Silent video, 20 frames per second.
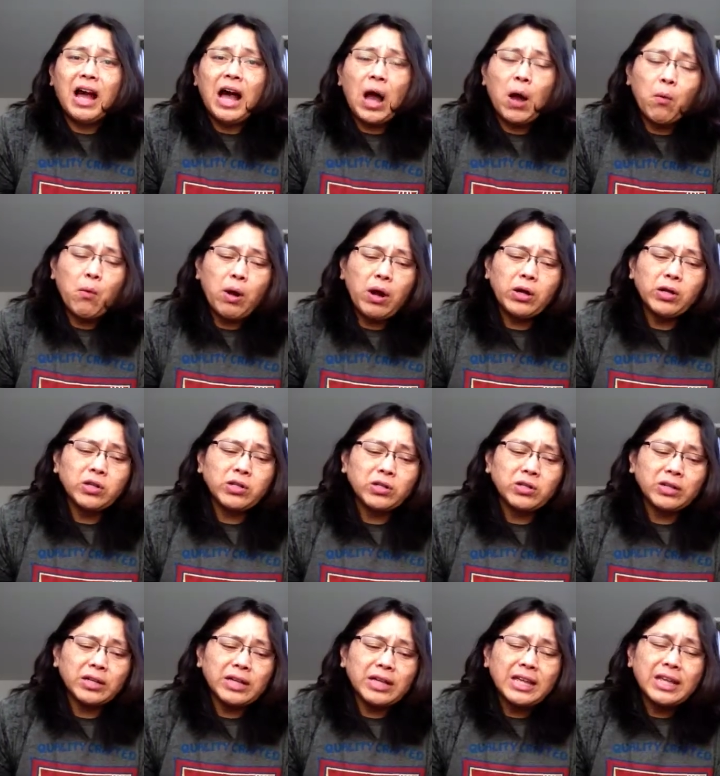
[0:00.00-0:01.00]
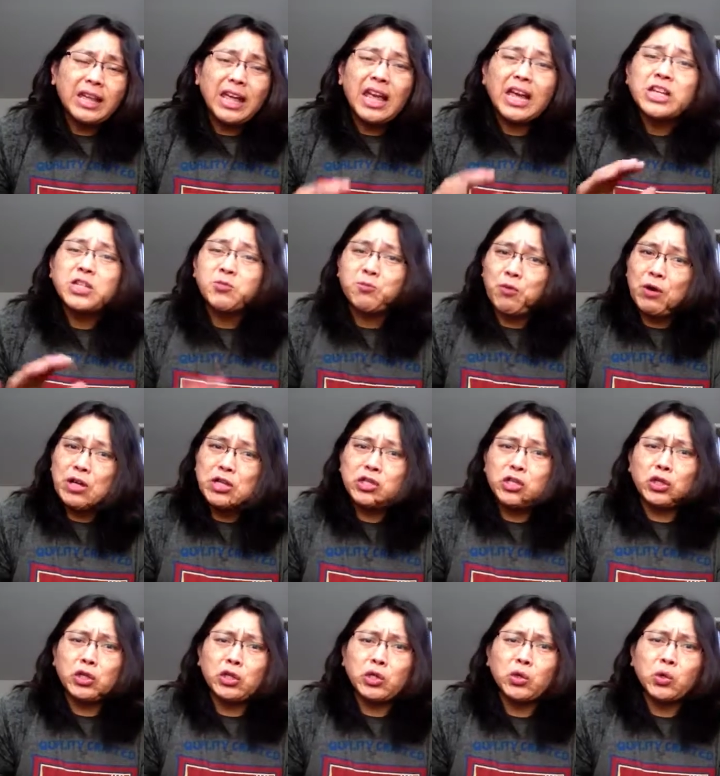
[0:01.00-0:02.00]
I want to
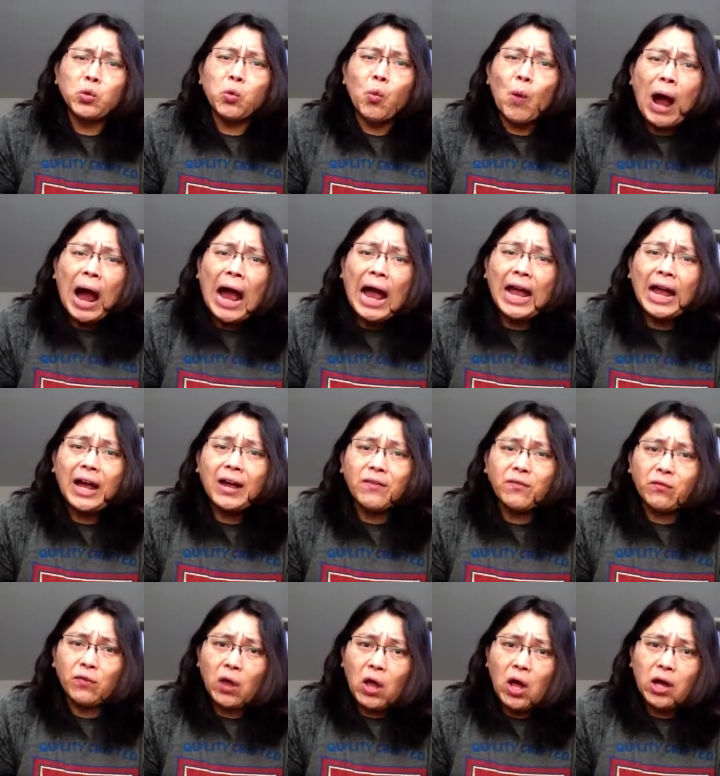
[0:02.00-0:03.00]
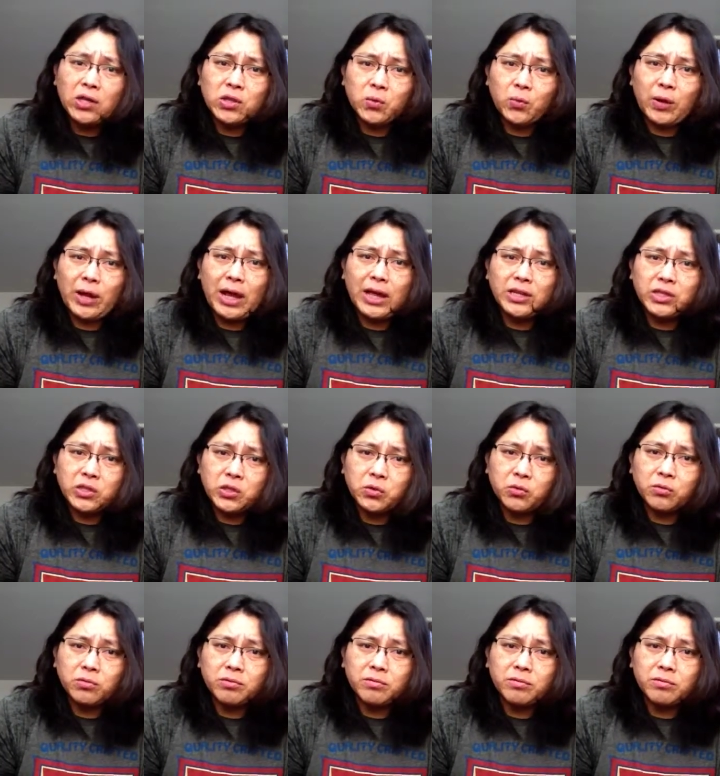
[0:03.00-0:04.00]
express to you why I vlog the way I
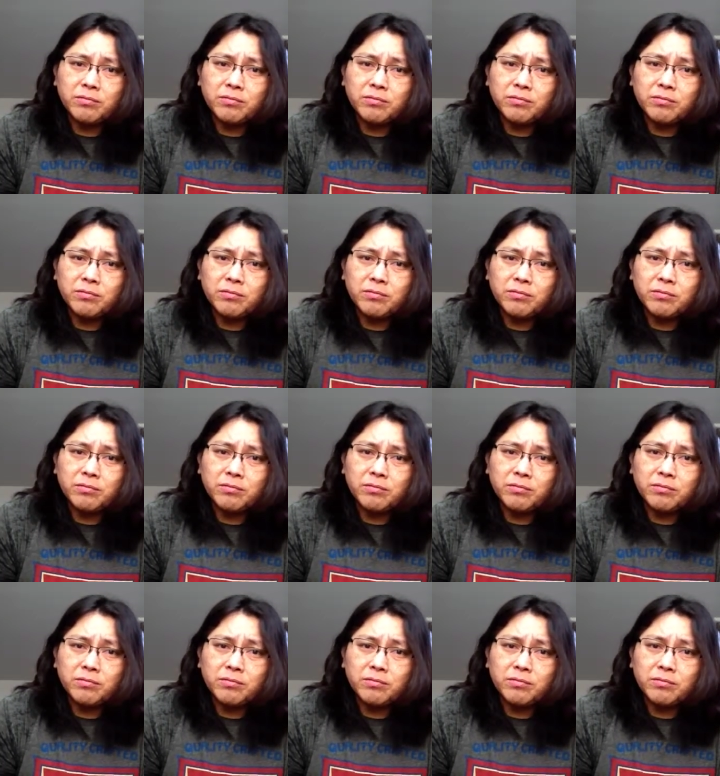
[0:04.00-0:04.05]
do.